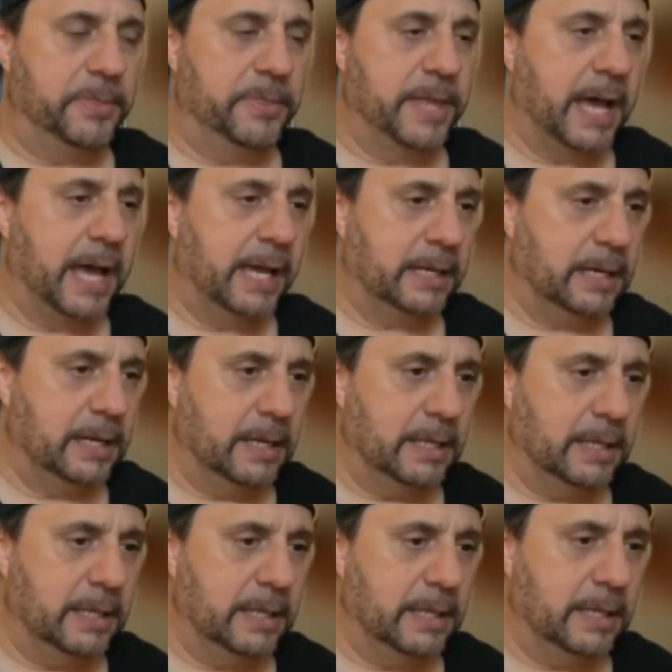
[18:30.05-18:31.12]
that
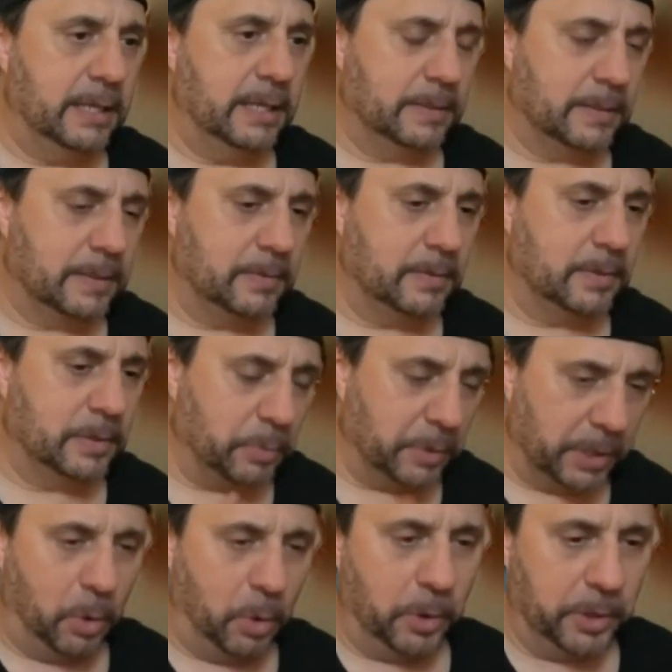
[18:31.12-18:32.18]
the
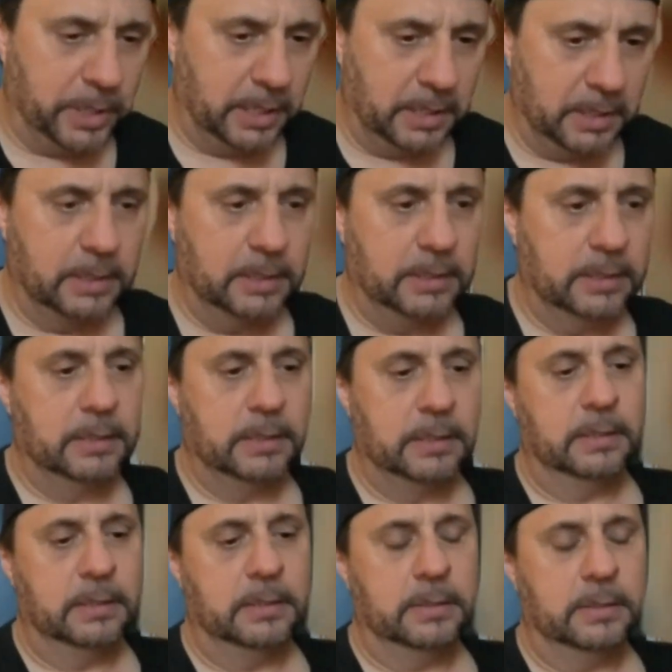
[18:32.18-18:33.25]
recording,
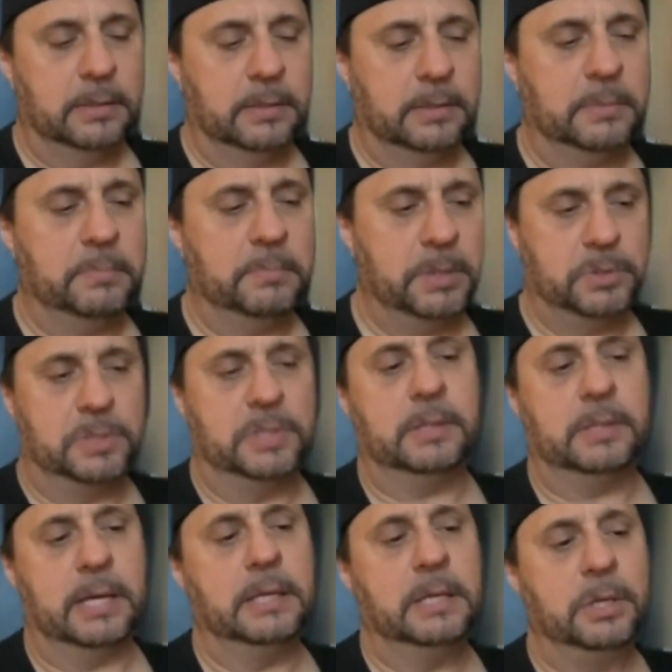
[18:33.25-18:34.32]
the
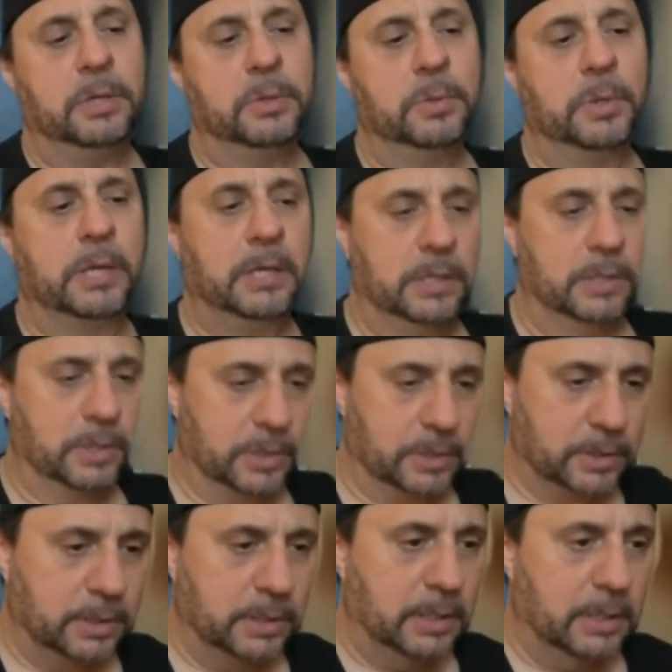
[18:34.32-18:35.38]
music that you
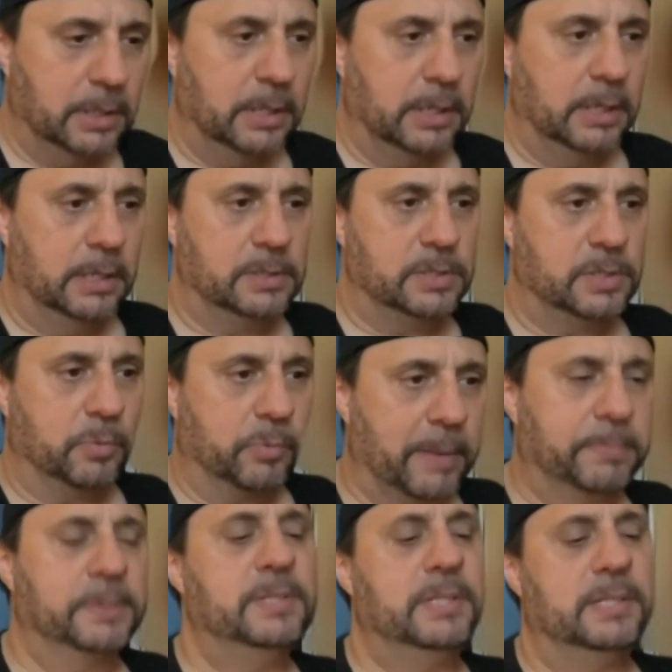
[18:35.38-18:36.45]
hear, is a
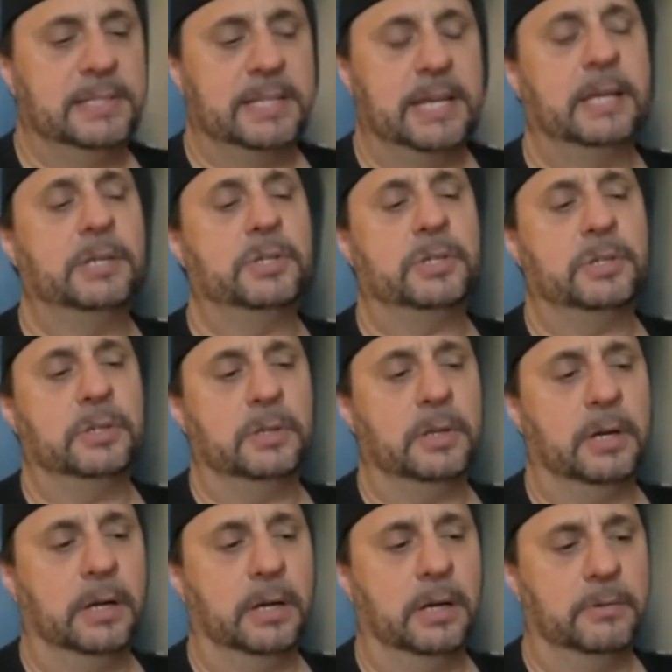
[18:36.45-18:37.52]
representation
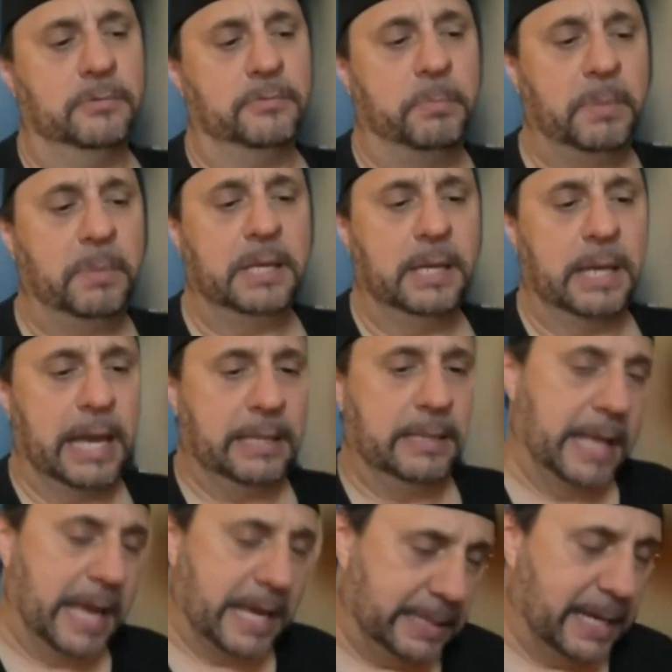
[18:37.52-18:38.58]
of me
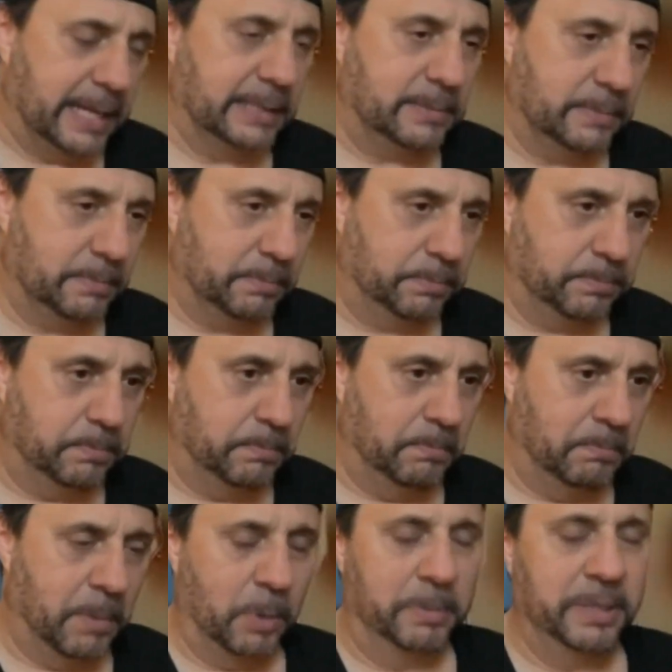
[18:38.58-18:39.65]
at that
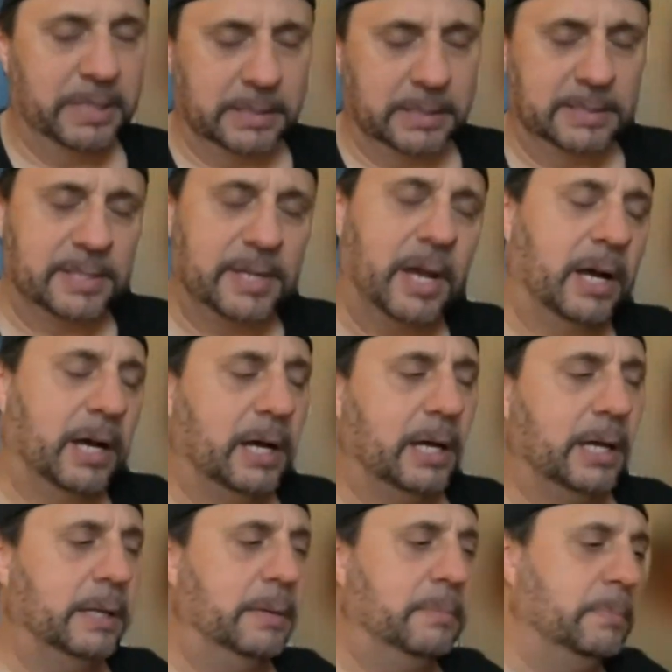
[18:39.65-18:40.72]
moment in
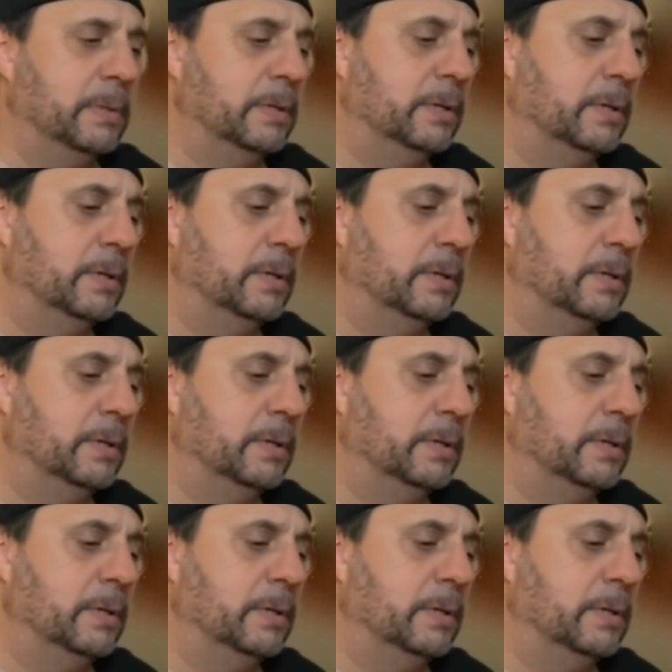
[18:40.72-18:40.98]
time.